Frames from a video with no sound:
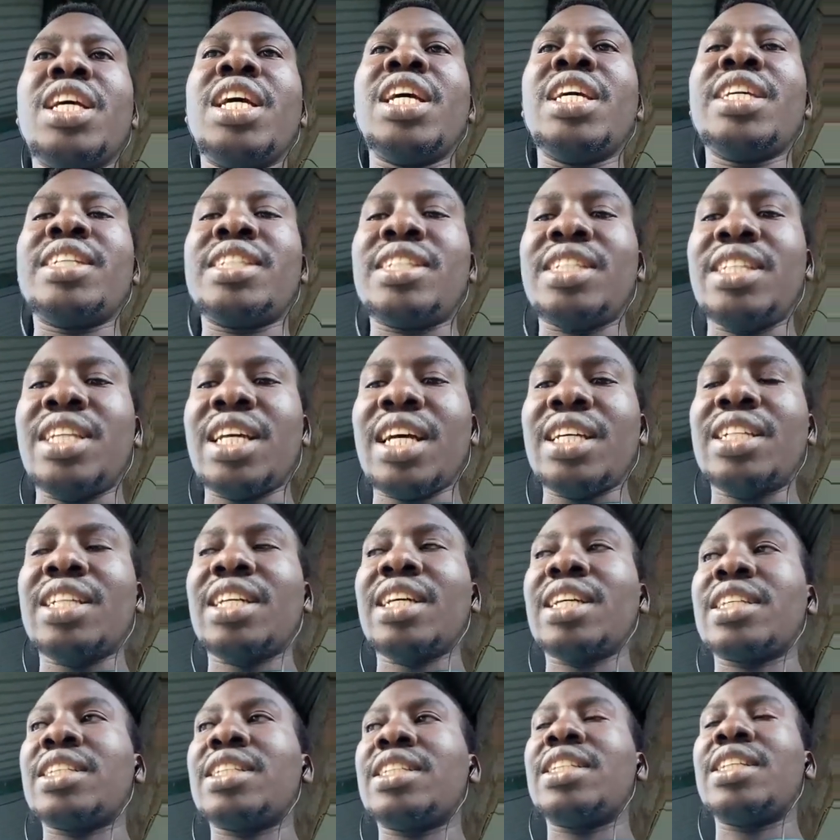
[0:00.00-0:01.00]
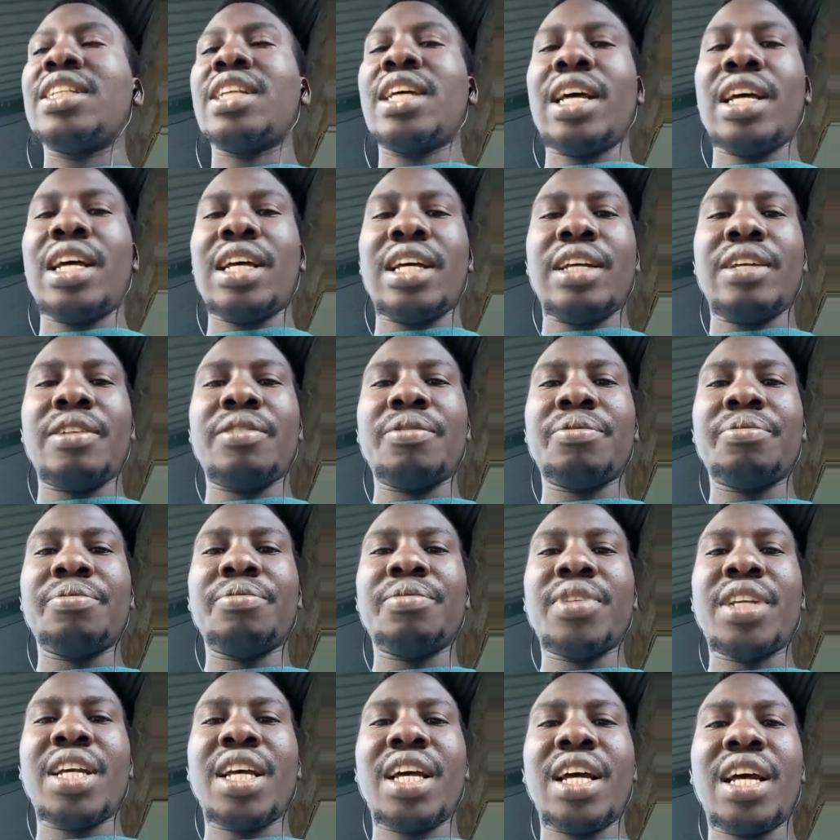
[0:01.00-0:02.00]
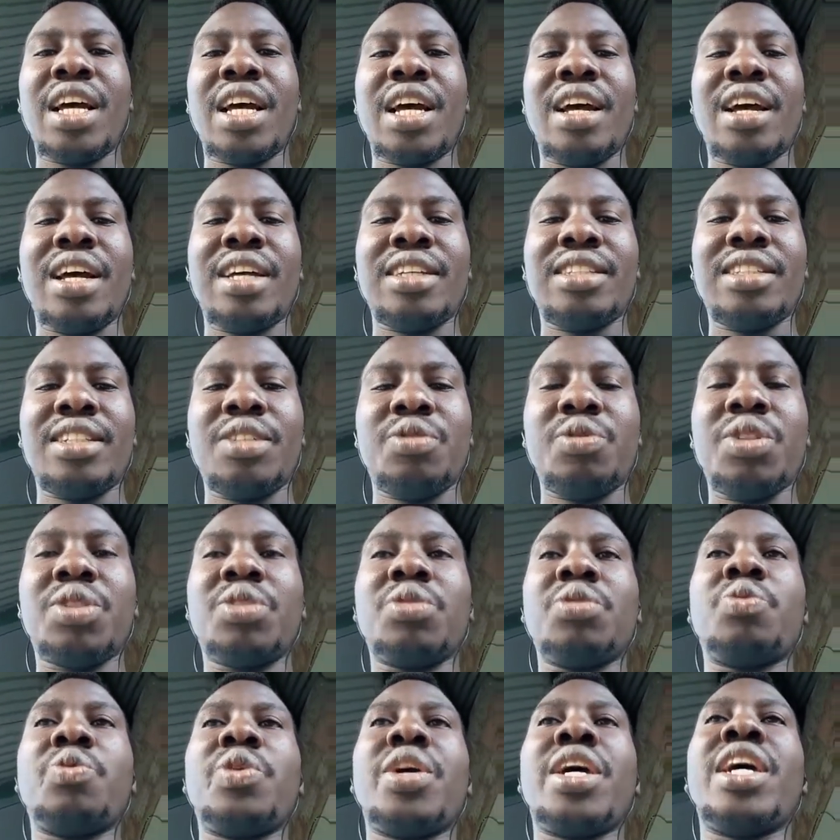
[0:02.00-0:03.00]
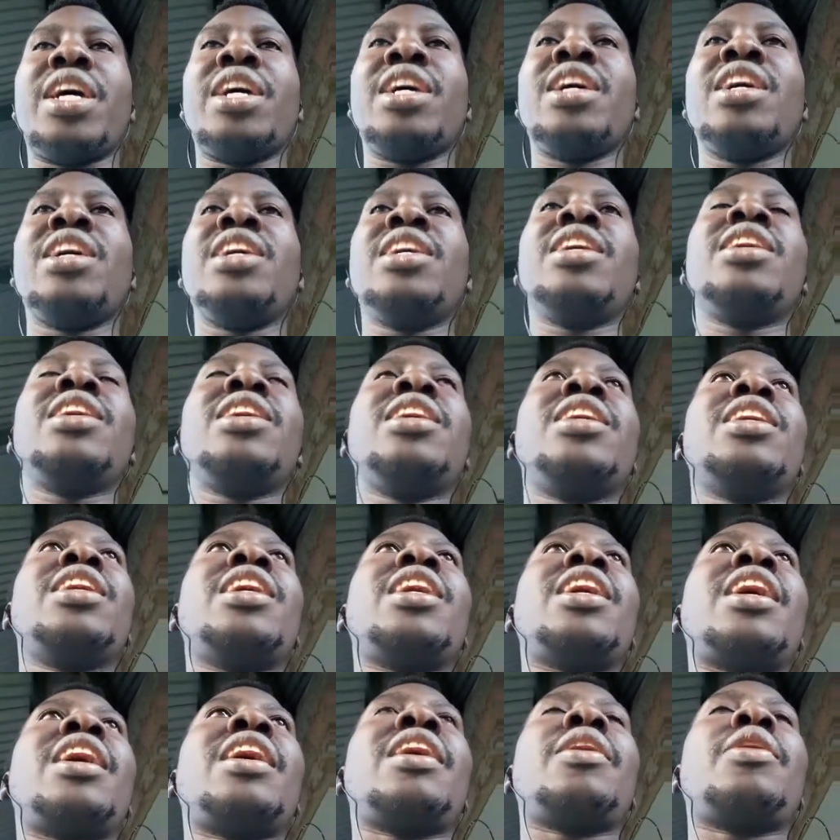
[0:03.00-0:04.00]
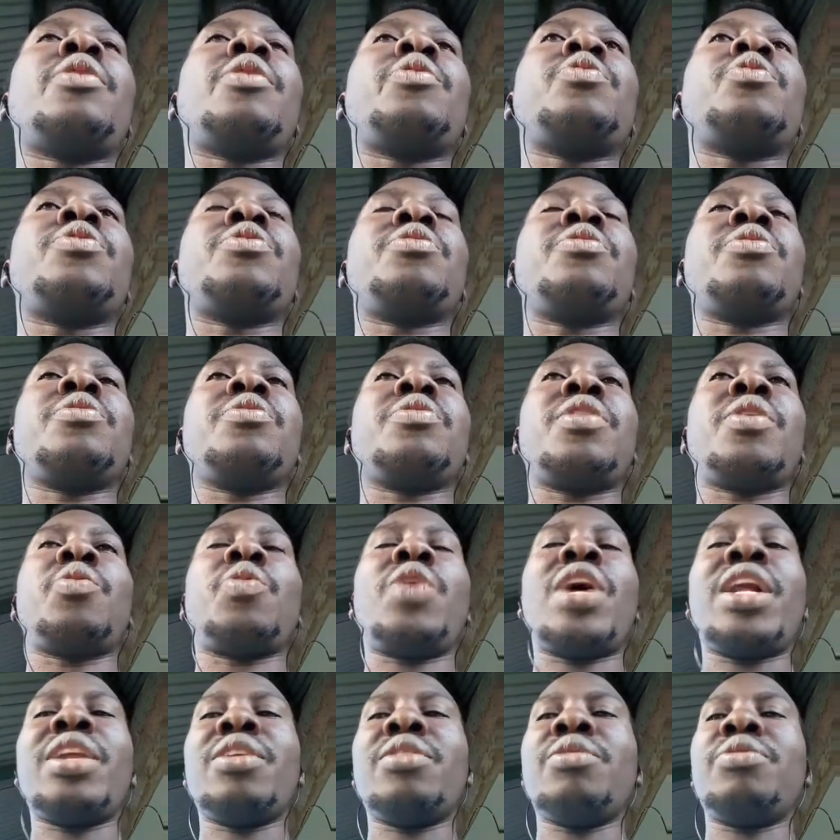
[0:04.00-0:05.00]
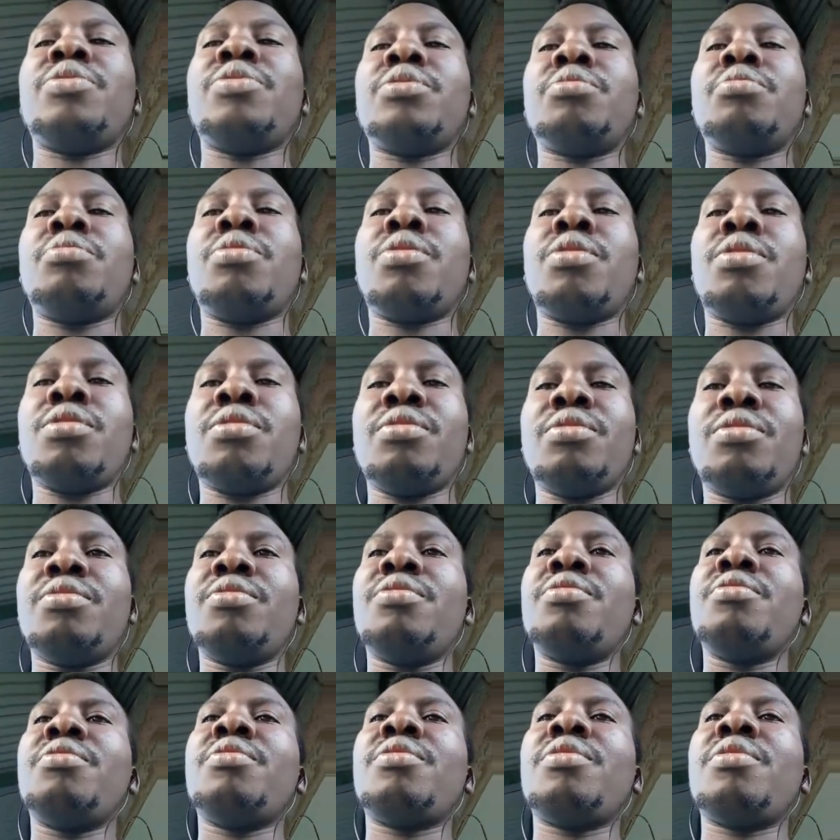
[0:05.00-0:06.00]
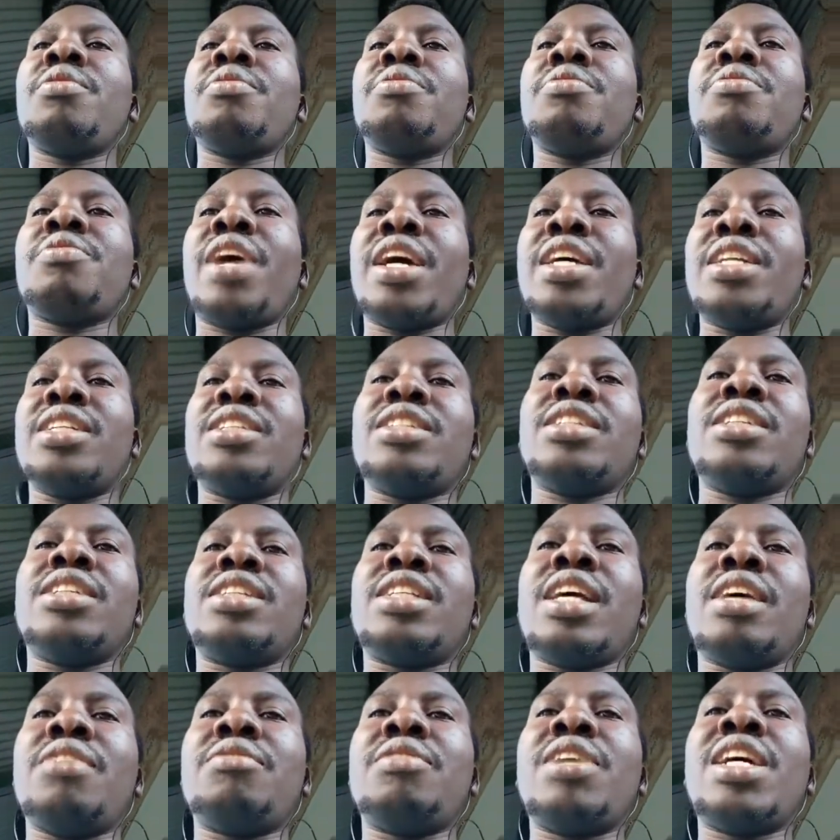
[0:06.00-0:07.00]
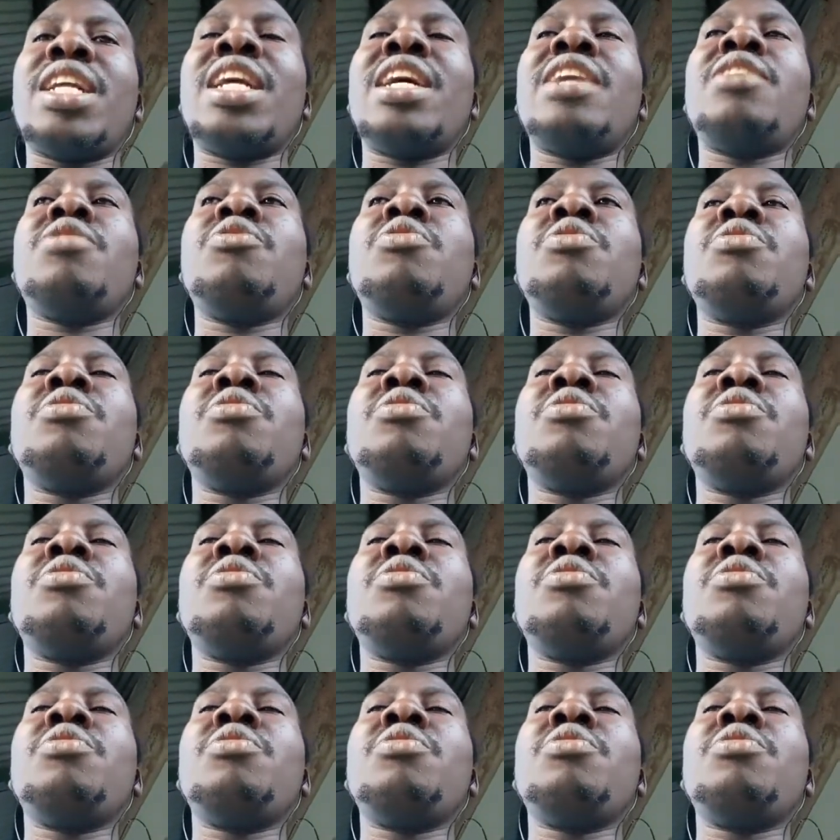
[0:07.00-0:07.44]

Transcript: It's just a situation where the world of football finds itself. And I know